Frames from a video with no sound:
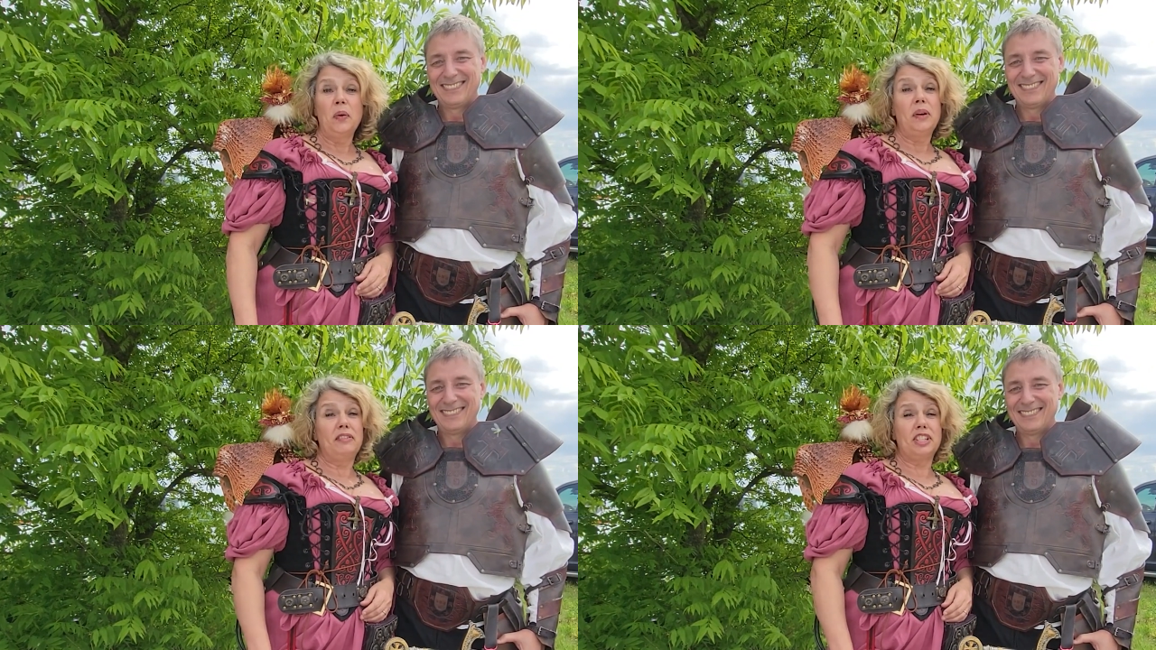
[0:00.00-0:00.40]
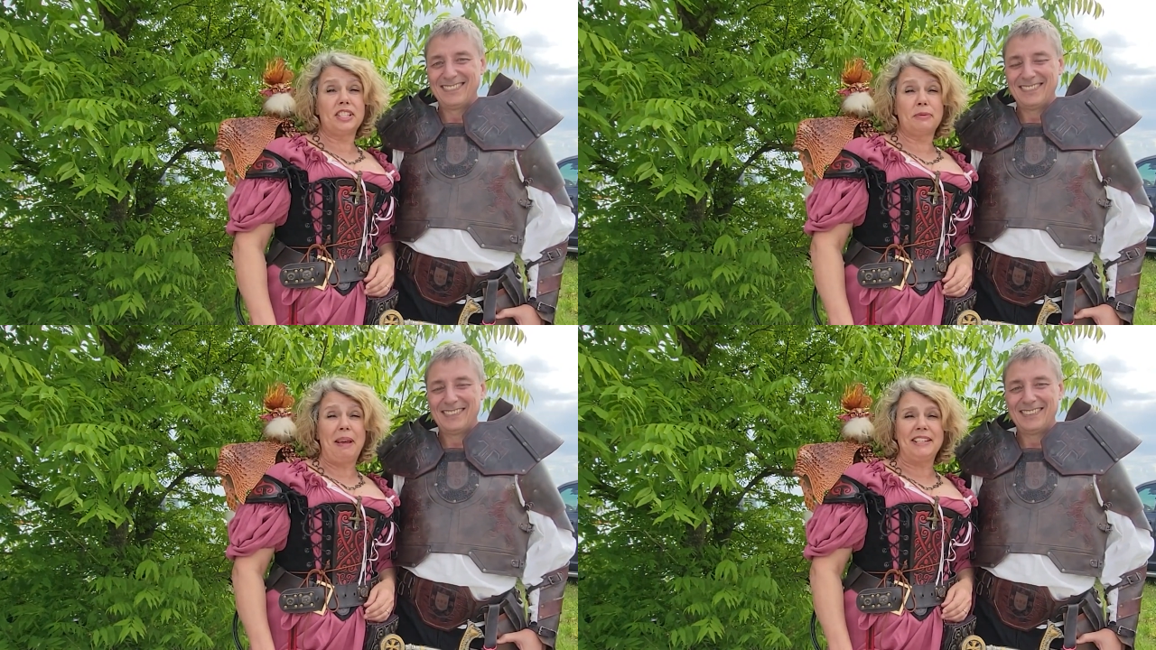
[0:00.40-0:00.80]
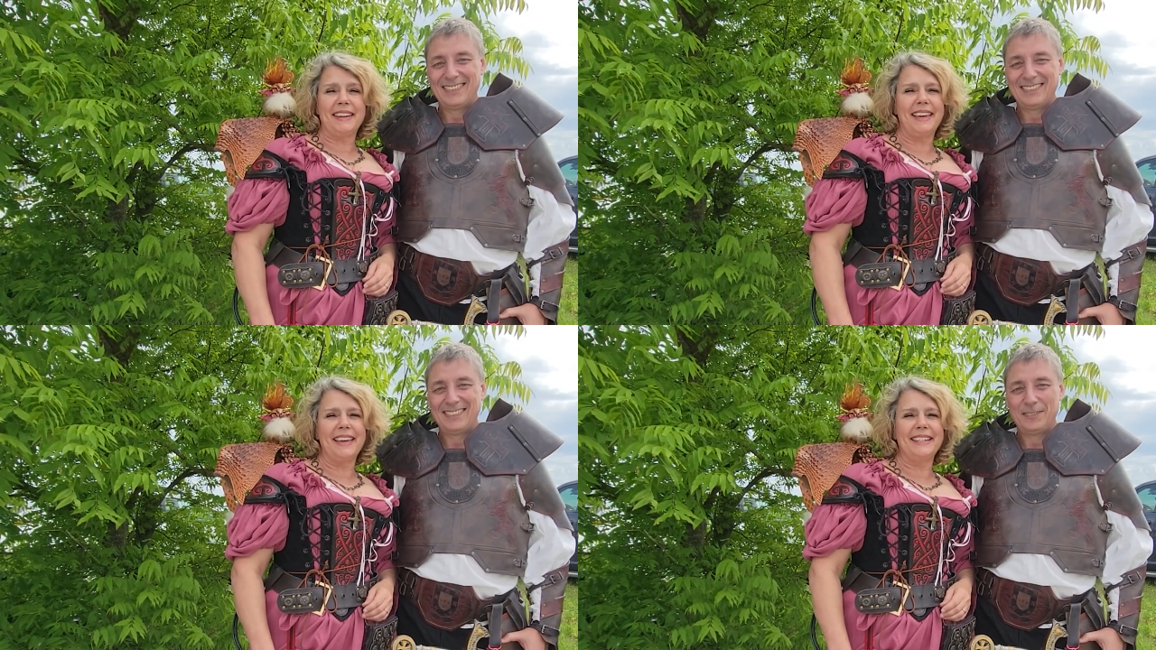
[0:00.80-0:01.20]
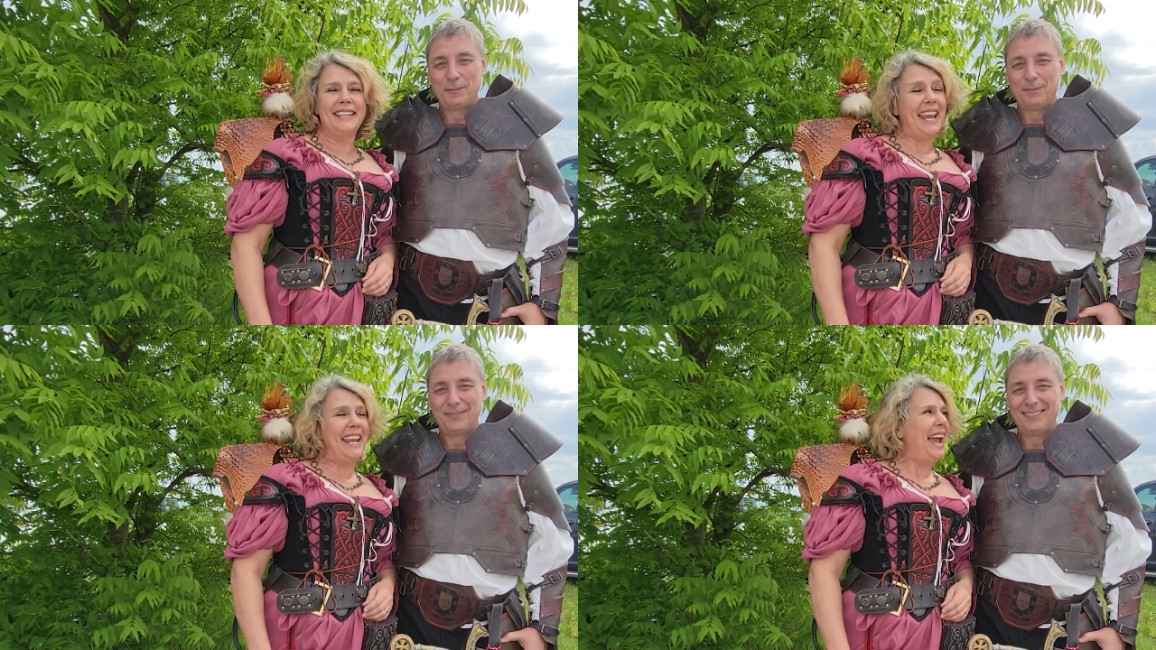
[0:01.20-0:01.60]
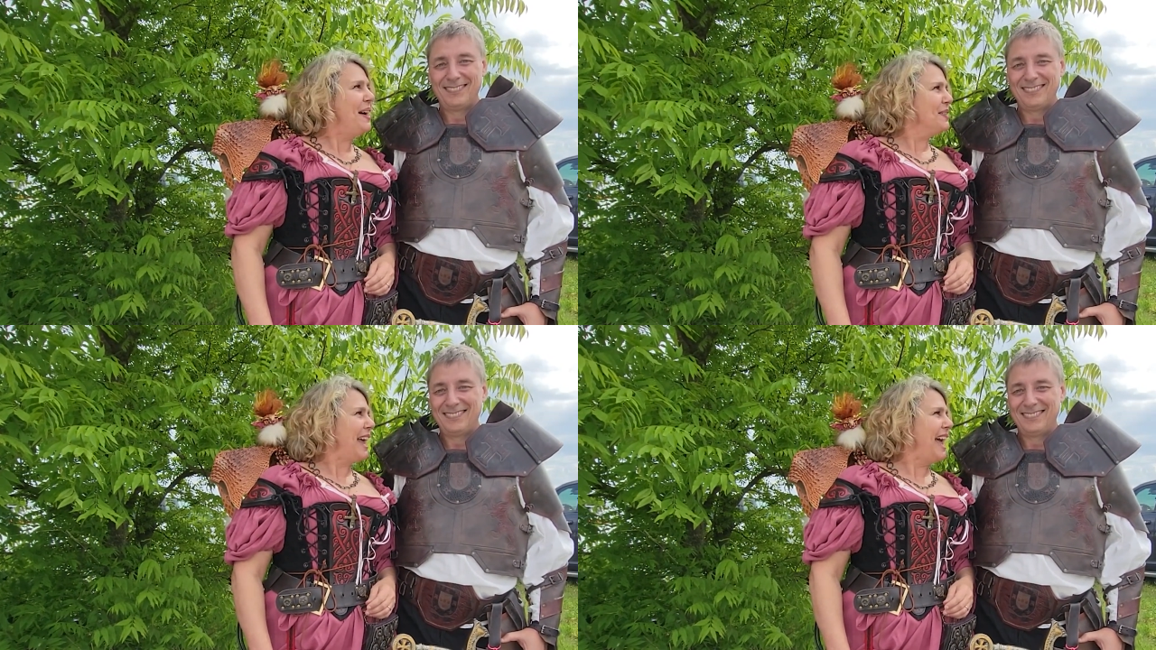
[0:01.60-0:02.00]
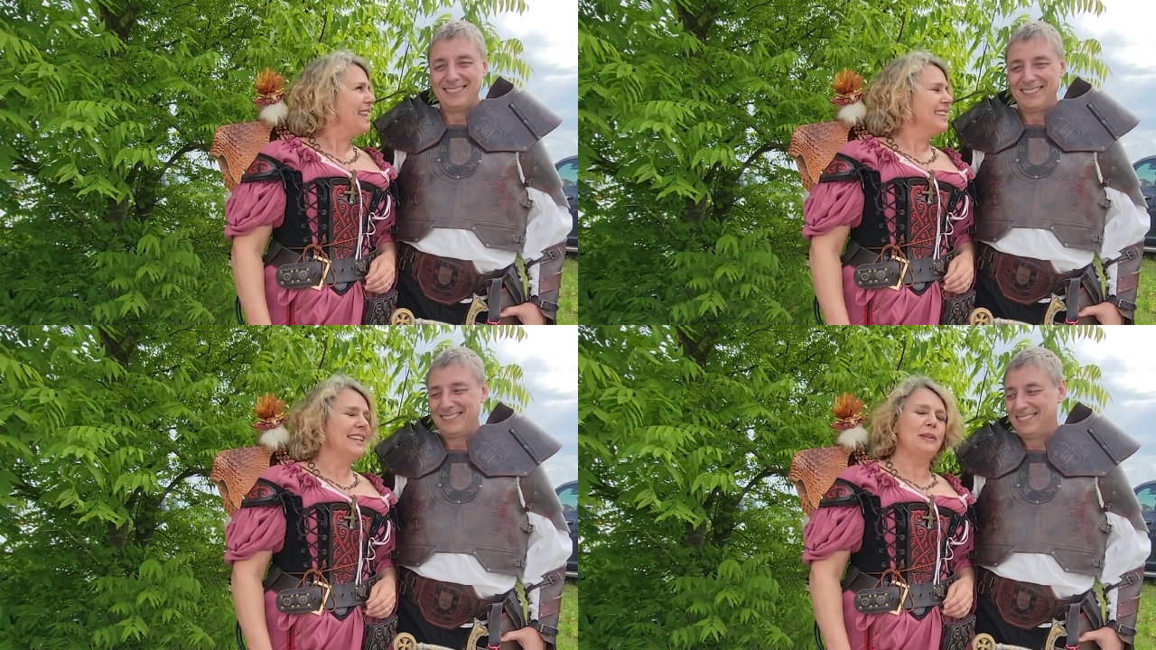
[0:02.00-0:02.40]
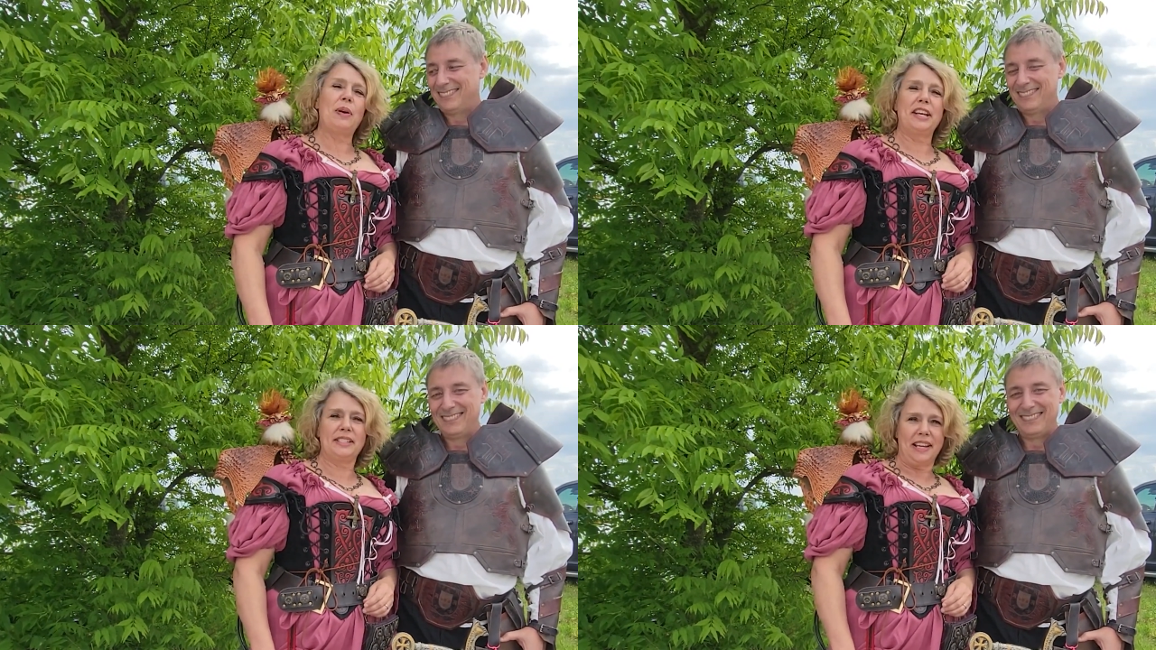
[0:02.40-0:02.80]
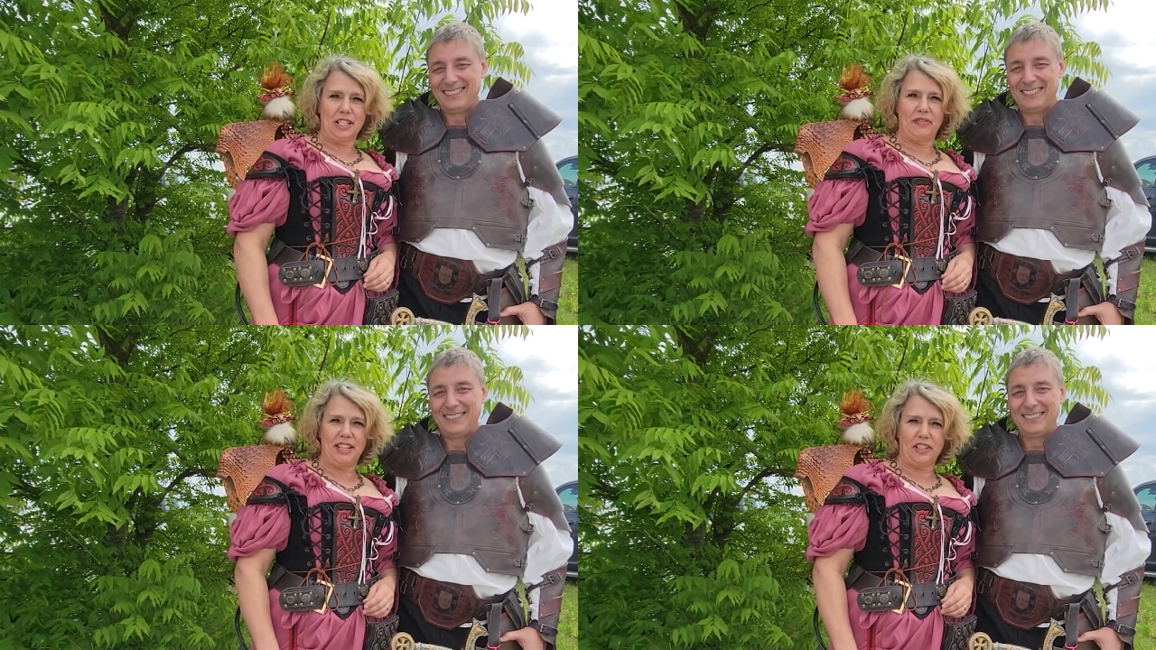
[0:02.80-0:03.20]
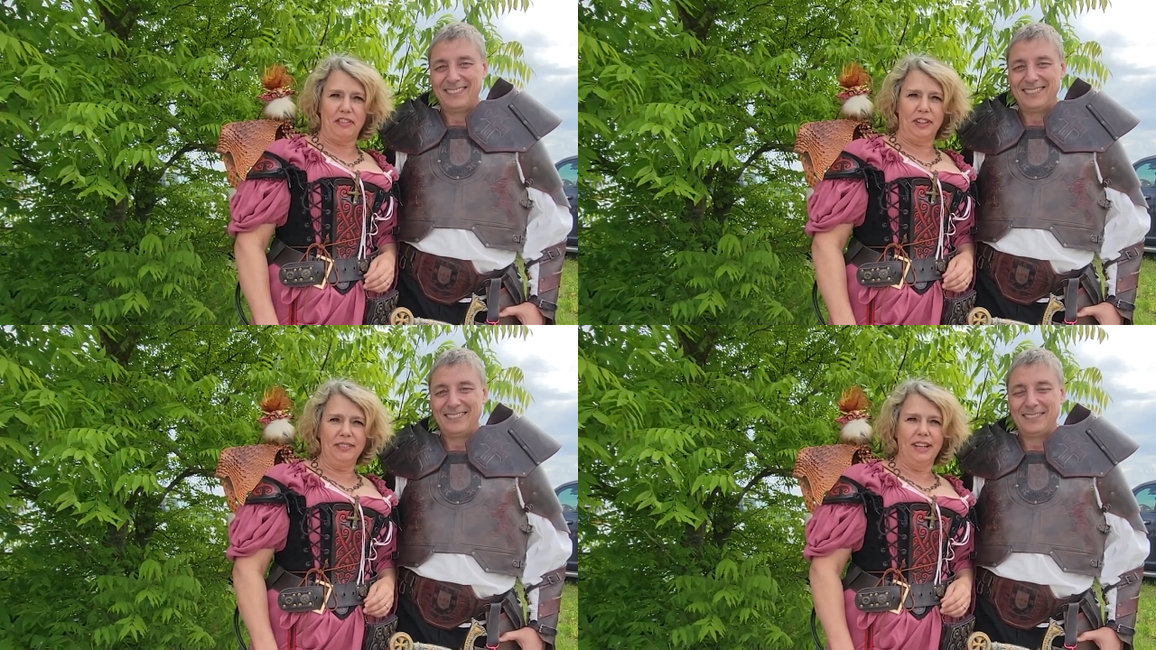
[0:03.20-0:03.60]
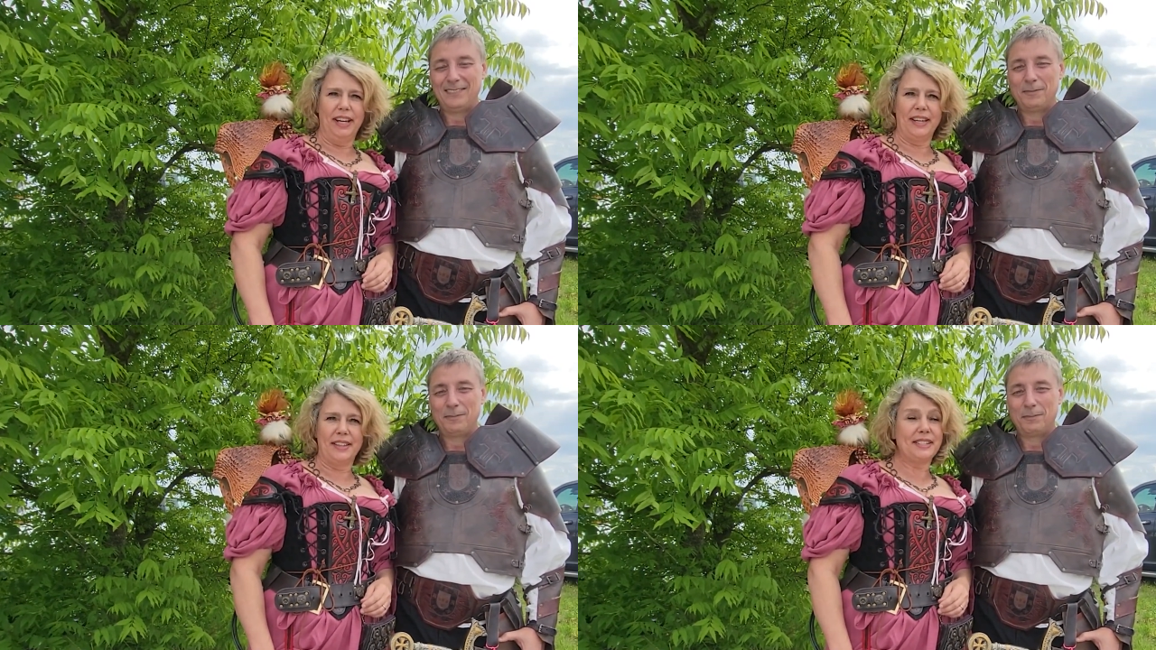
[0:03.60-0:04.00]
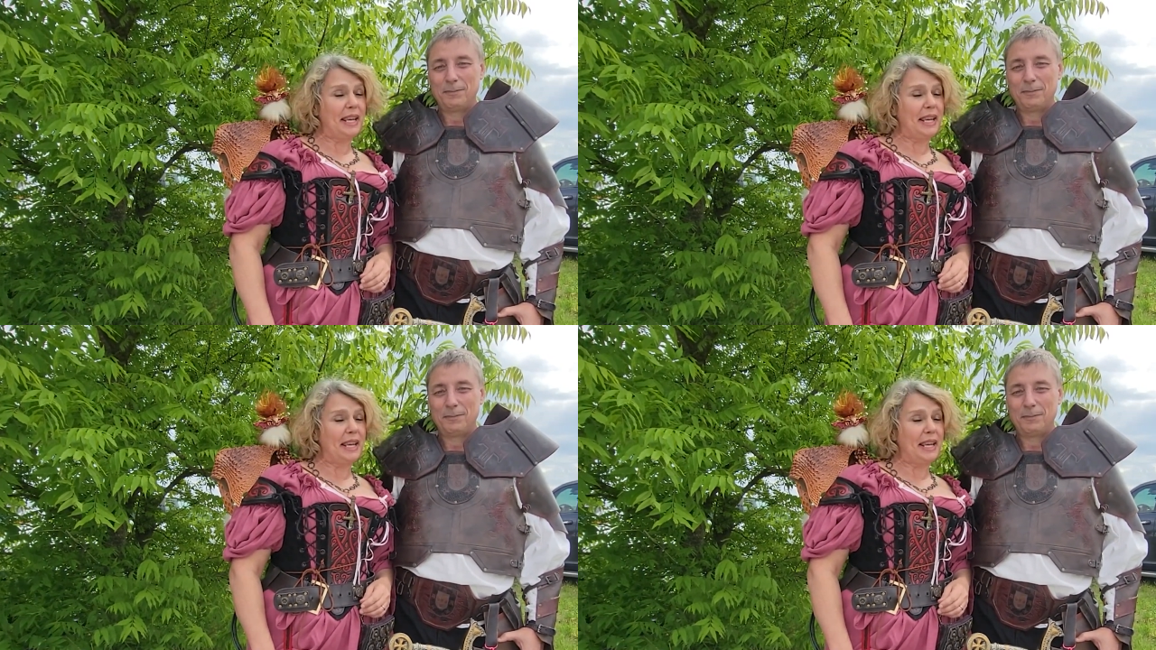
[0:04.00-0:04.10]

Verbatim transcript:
Speaker 1: We've just spent a day out at the Renaissance Festival, uh, the